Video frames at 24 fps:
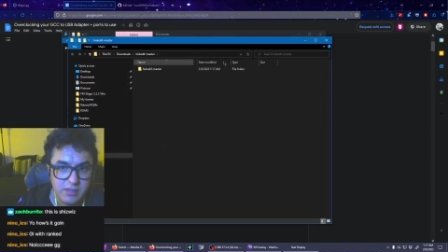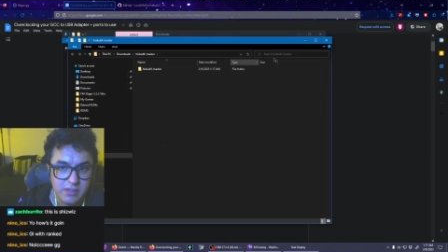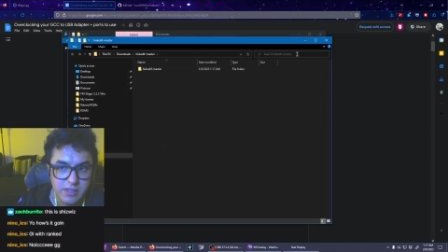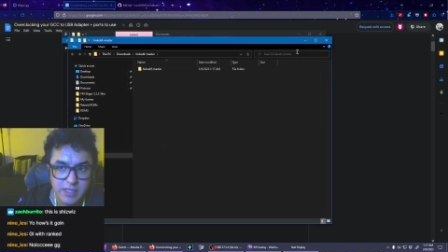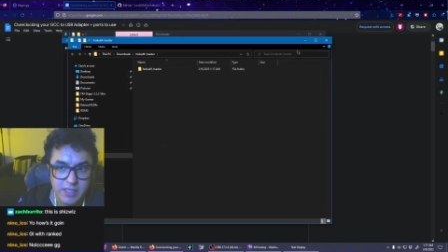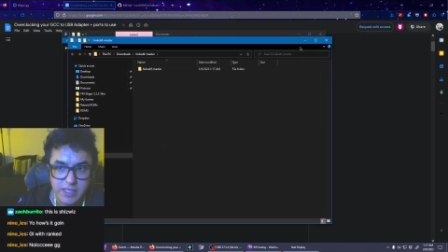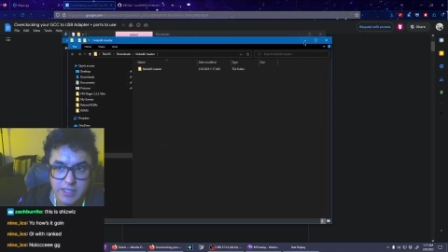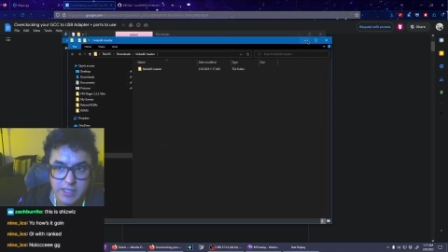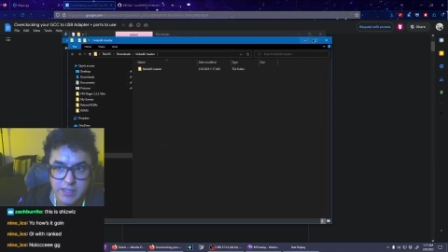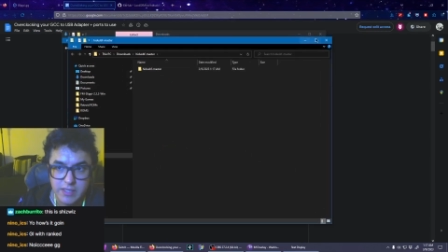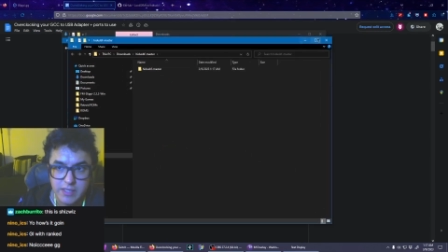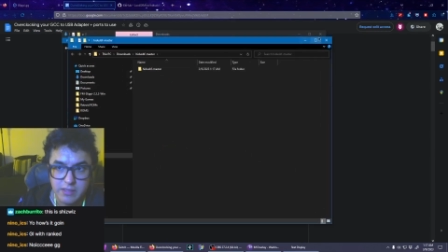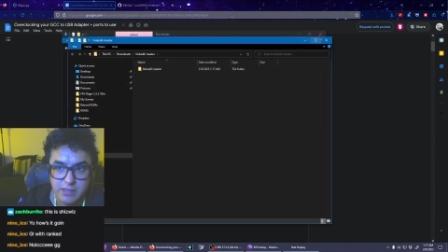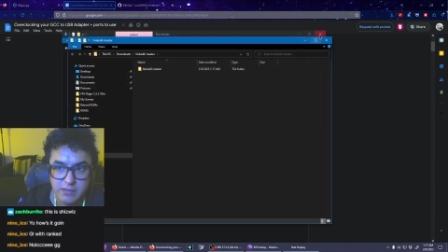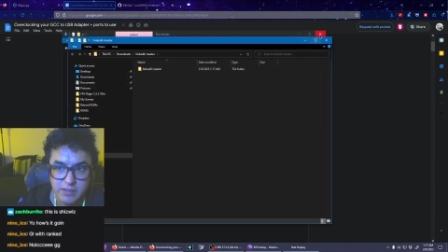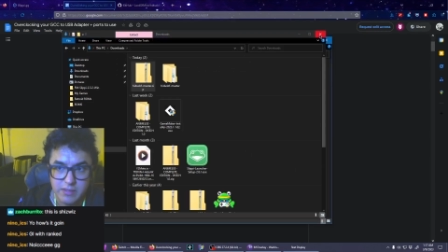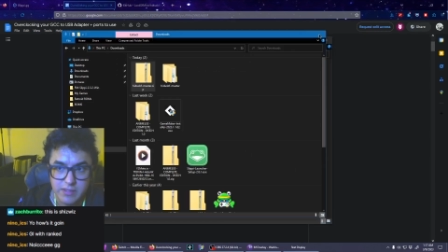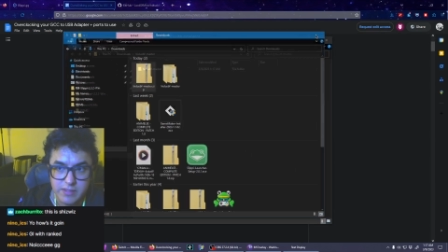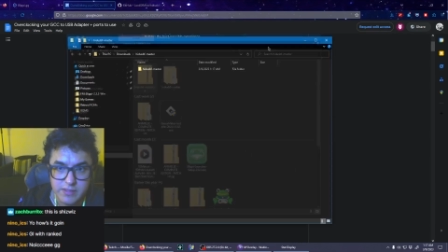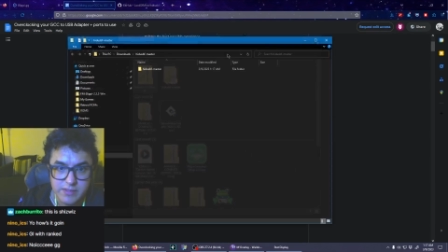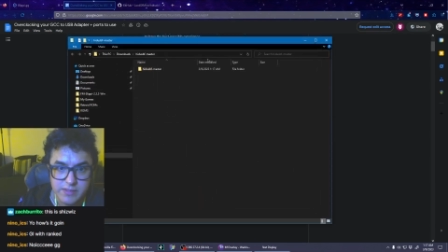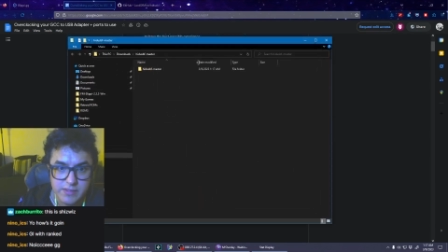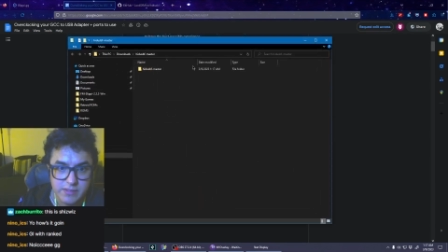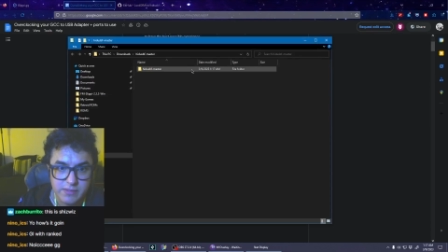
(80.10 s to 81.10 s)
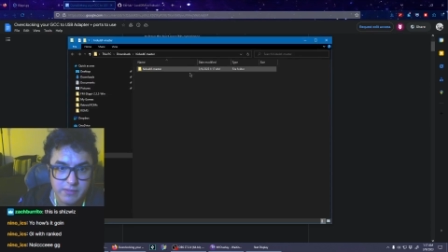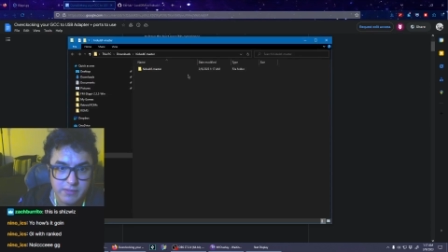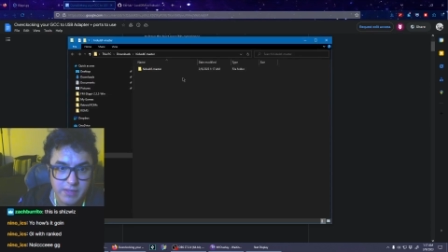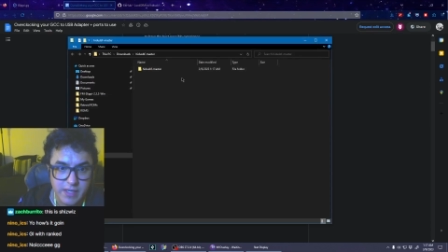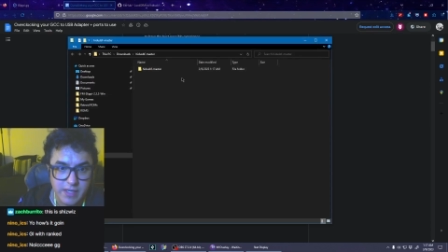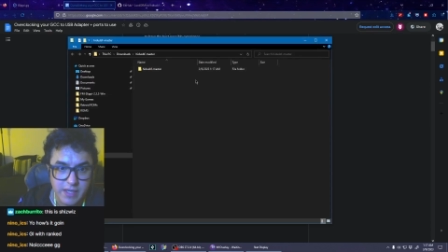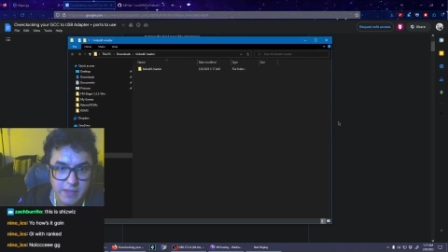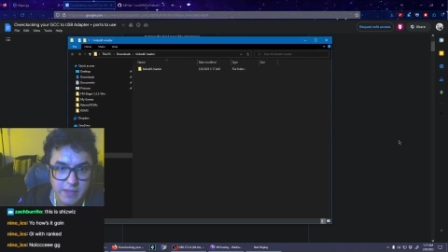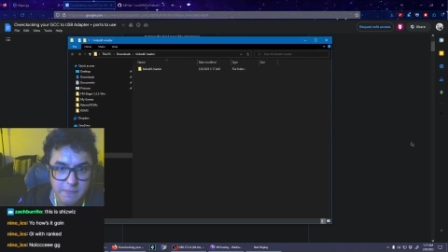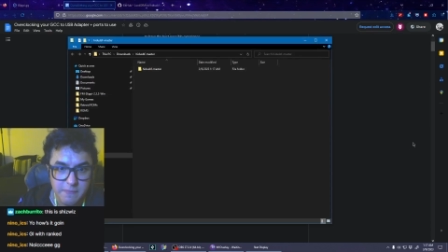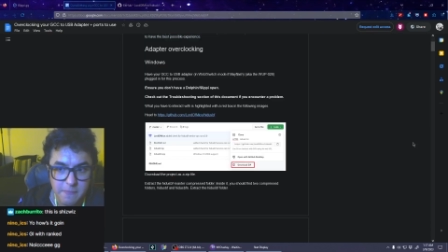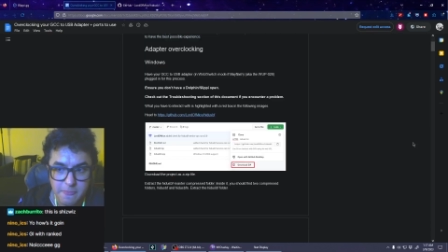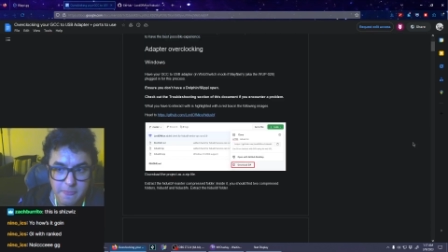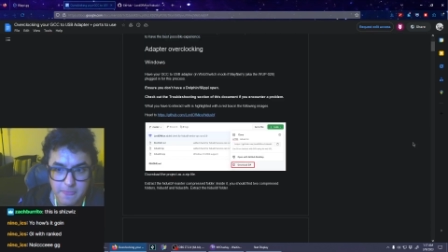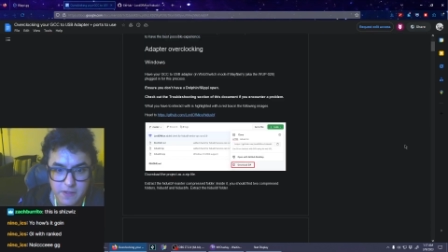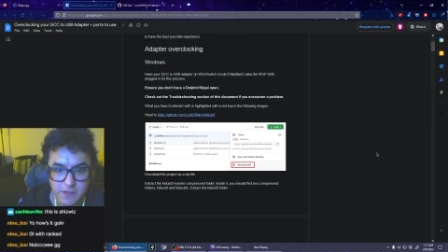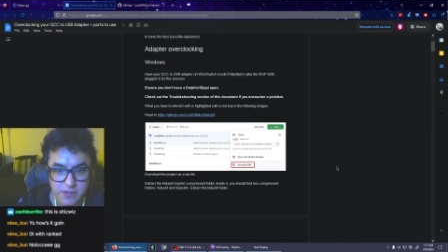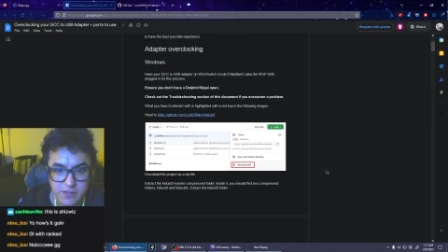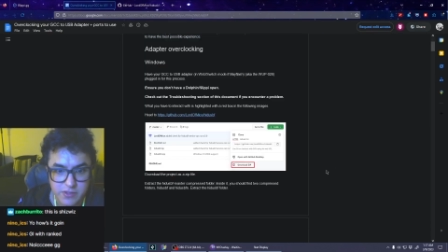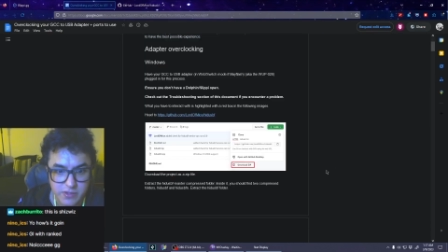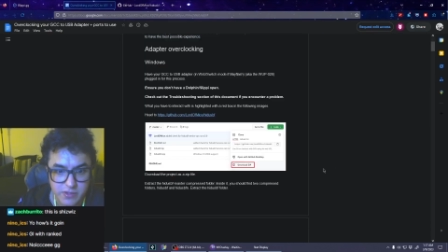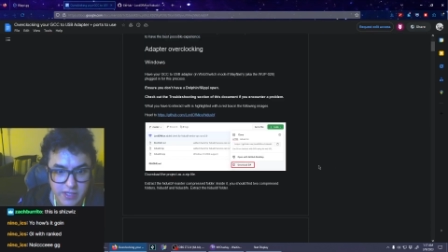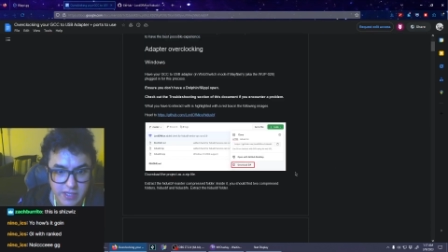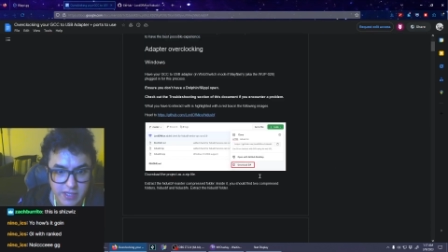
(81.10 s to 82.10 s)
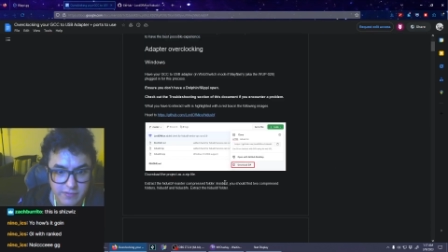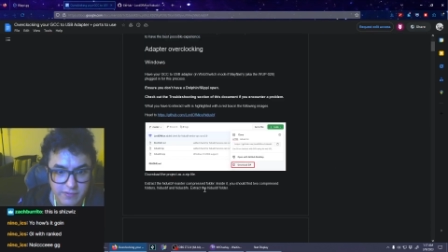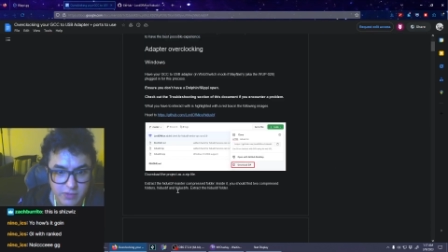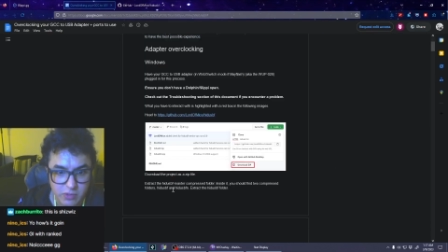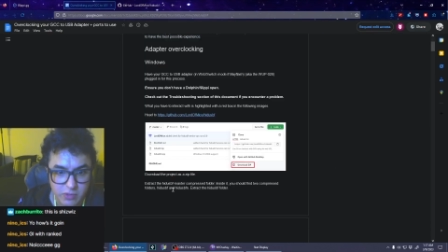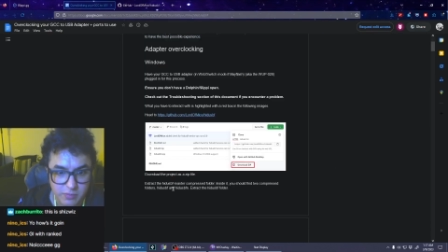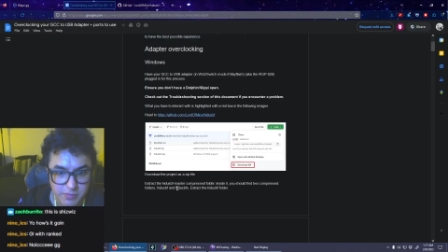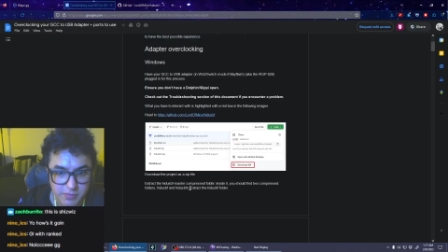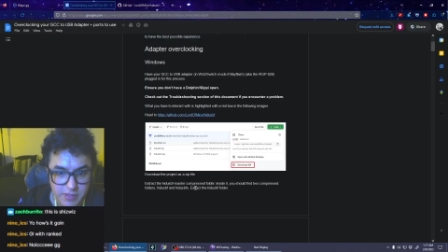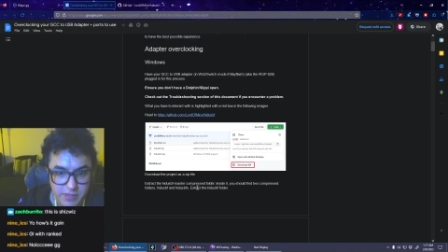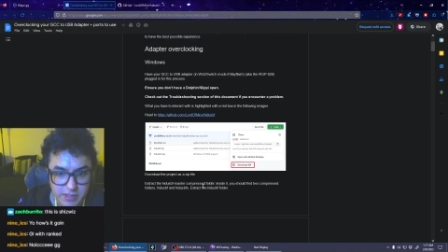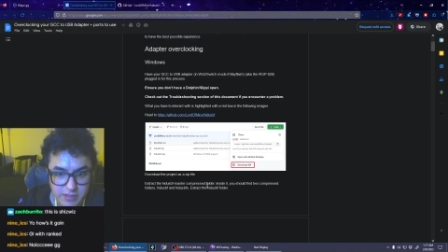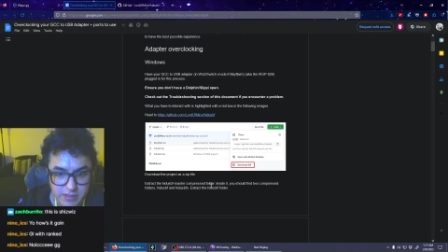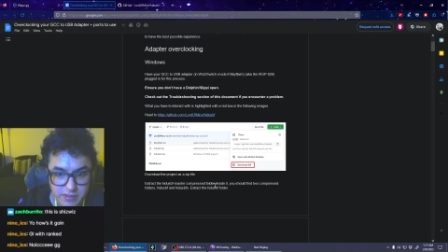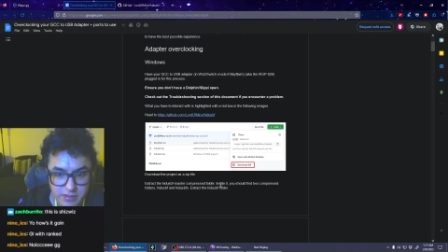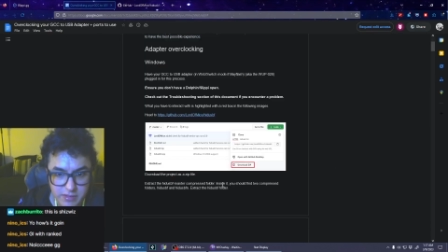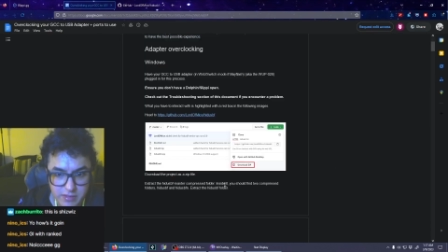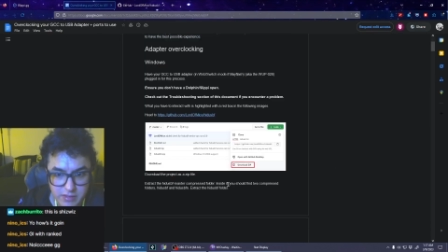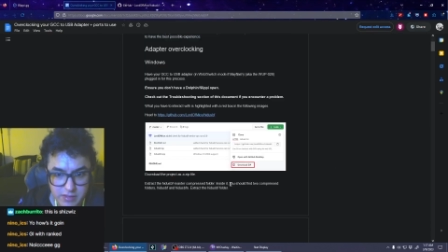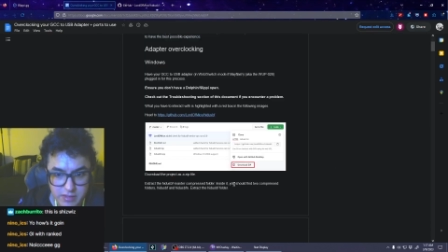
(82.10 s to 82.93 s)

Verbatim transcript: And there it is, okay. So I have it open.